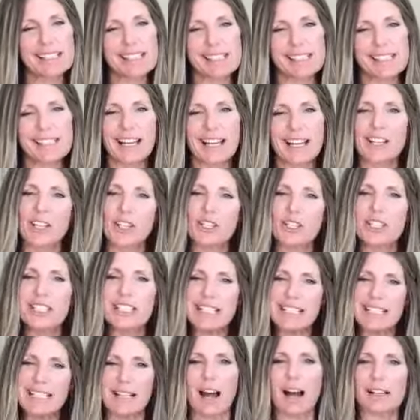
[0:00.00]
It's like you're
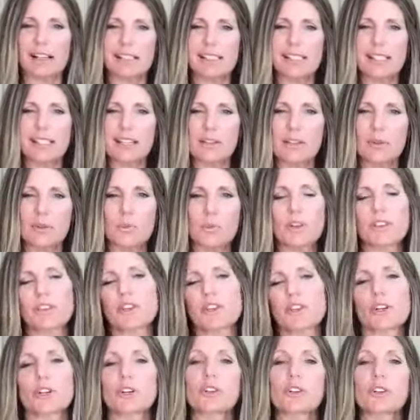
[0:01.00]
detoxing with
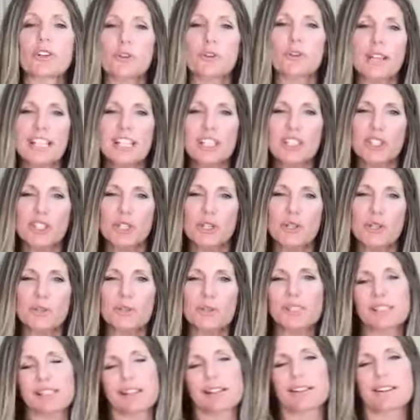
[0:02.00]
your green
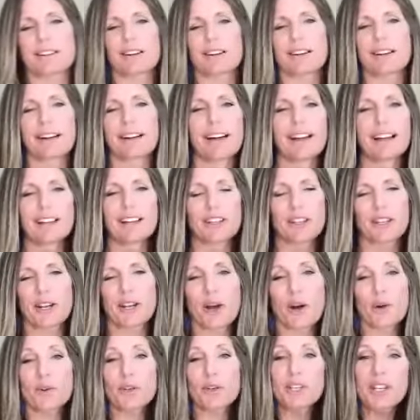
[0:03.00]
juice and your, you
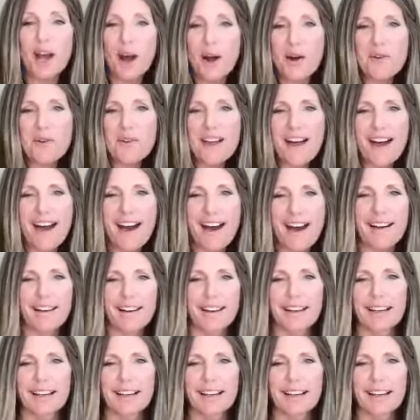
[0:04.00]
know, yoga.